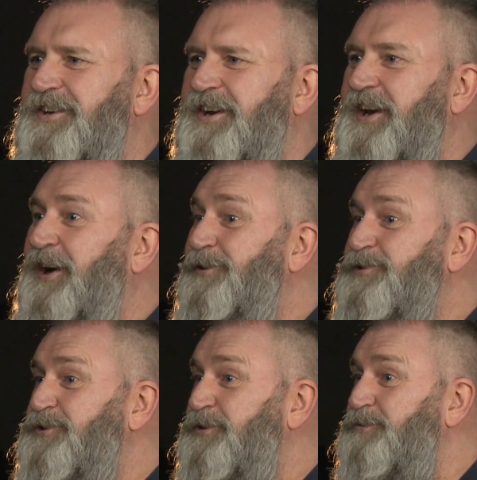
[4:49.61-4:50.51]
And I
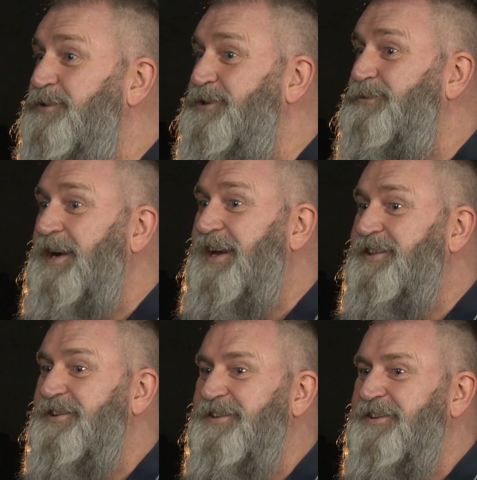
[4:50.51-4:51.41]
also was aware
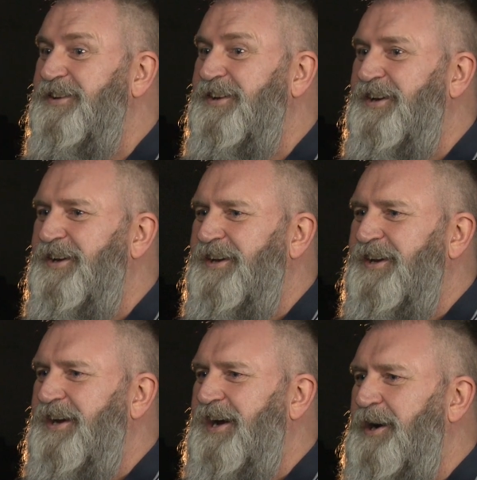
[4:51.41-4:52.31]
that
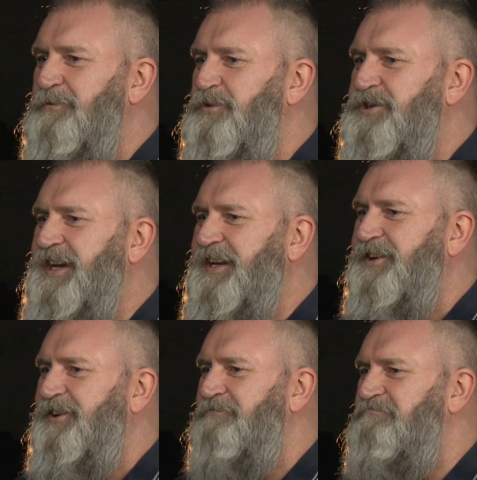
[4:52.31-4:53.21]
I would
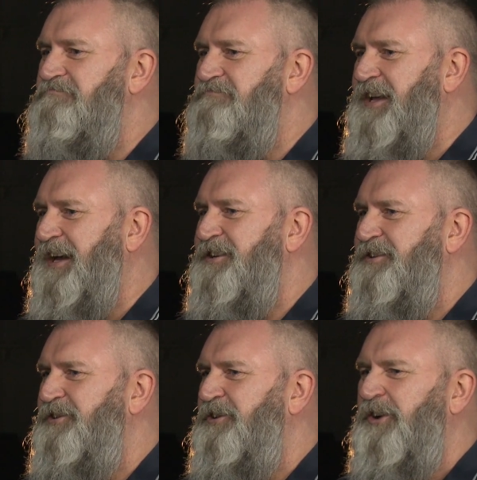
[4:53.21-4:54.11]
get that,
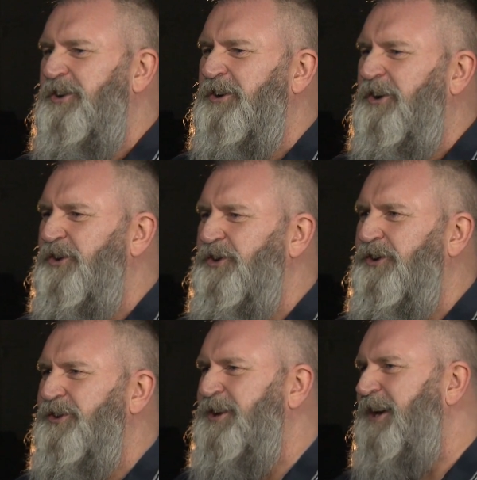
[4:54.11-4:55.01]
oh,
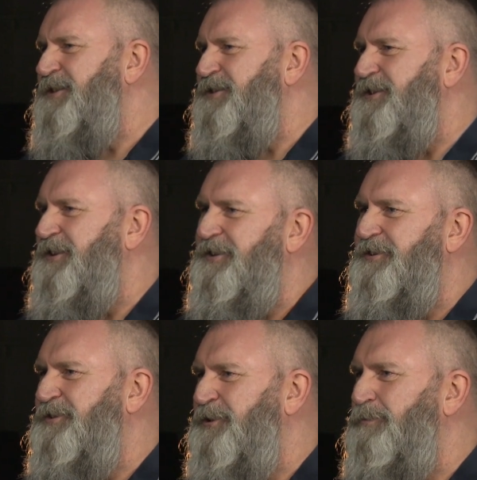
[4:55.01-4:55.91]
your dad's
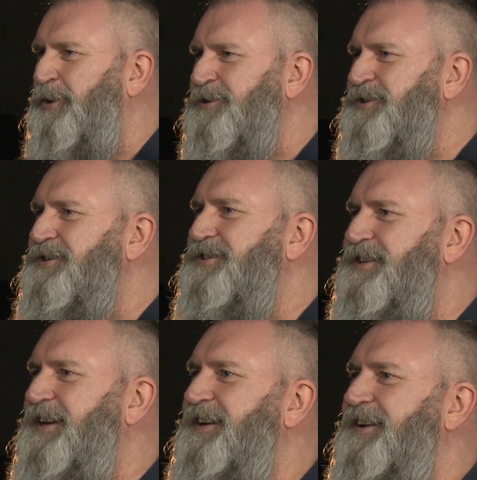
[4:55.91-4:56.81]
the boss
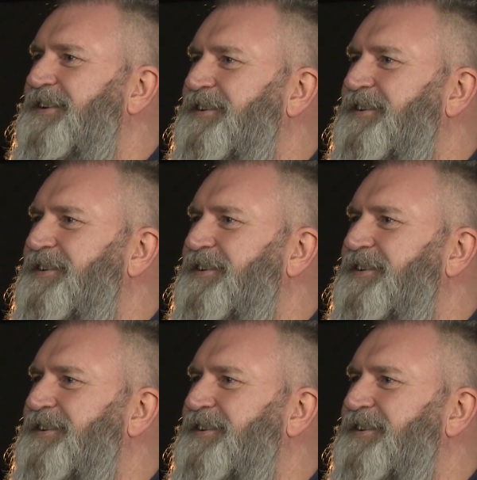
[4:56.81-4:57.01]
thing